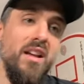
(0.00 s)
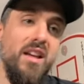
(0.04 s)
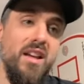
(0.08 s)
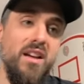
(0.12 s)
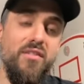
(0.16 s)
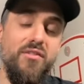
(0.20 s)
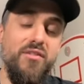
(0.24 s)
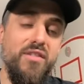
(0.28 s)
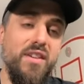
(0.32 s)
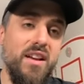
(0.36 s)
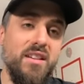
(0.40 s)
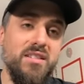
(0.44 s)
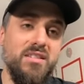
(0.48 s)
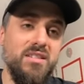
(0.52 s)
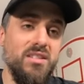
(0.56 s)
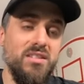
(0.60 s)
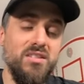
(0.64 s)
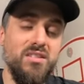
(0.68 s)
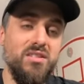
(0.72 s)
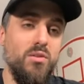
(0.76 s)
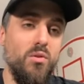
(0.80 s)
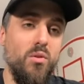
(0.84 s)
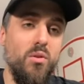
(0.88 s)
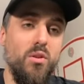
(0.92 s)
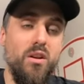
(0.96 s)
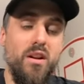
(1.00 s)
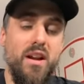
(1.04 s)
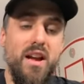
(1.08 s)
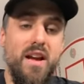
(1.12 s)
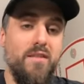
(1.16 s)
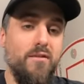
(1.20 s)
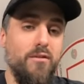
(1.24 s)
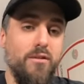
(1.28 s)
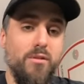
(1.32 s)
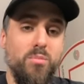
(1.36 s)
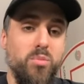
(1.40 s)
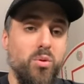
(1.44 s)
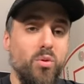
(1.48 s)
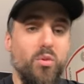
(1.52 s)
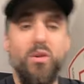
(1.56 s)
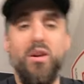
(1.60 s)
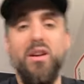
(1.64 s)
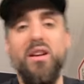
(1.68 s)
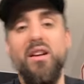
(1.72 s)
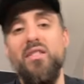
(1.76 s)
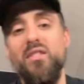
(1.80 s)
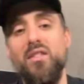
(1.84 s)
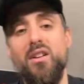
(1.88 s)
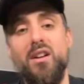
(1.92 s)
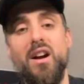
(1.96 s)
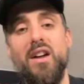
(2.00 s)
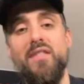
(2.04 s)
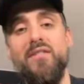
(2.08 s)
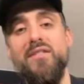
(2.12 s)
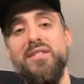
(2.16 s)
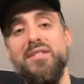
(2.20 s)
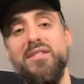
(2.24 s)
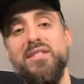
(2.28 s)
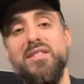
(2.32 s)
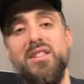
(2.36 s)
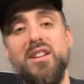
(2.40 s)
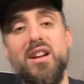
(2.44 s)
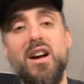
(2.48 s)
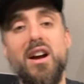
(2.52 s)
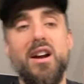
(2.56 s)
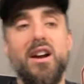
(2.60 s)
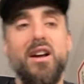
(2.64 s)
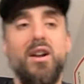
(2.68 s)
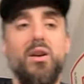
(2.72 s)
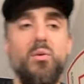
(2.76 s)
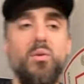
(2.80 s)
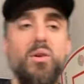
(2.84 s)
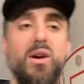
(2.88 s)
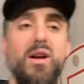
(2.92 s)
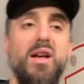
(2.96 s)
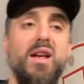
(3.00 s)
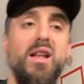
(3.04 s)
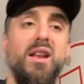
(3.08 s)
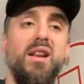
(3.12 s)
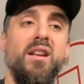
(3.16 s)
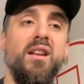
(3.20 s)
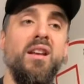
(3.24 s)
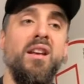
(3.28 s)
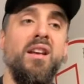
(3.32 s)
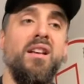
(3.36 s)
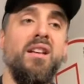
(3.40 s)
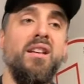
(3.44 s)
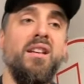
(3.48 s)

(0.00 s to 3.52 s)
If he has to score every point, they're obviously not going to win.